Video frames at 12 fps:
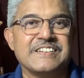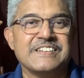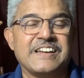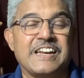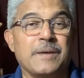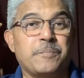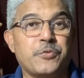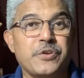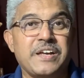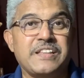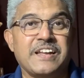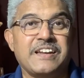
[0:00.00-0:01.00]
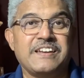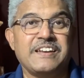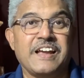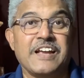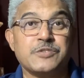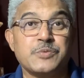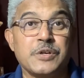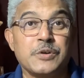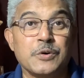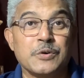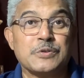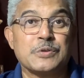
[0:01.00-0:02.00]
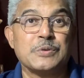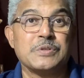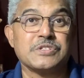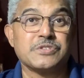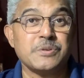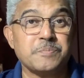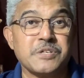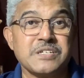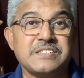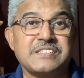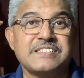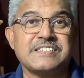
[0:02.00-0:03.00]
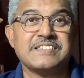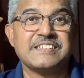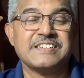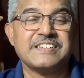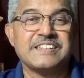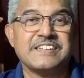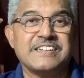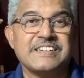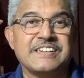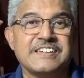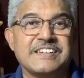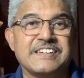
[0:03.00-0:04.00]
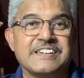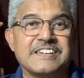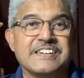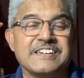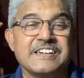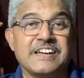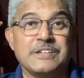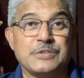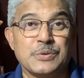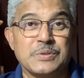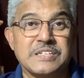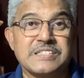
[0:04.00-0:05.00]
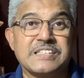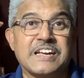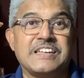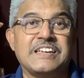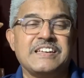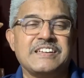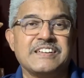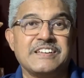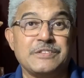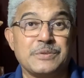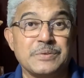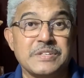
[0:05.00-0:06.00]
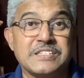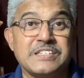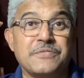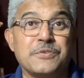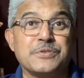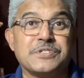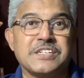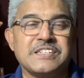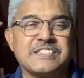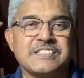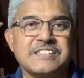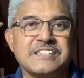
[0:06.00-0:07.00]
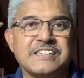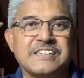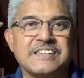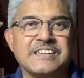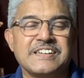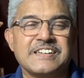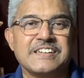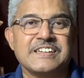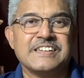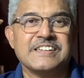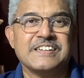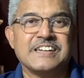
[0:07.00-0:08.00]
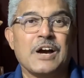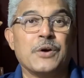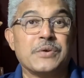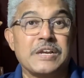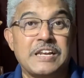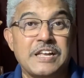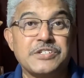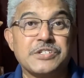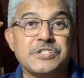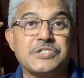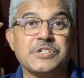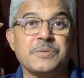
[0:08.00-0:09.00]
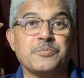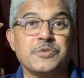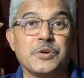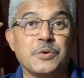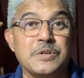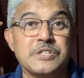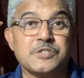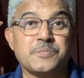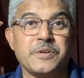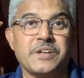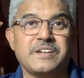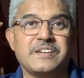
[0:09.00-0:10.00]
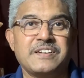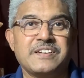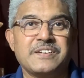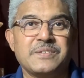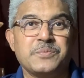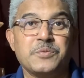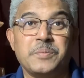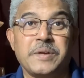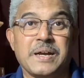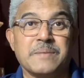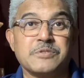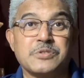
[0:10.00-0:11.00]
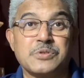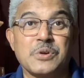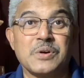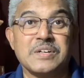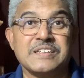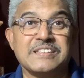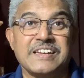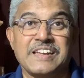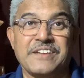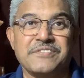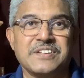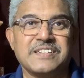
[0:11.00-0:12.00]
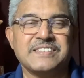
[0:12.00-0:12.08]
And I pray that as we go through the scriptures and through this study and through these devotions, our relationship with the Holy Spirit will become stronger than ever,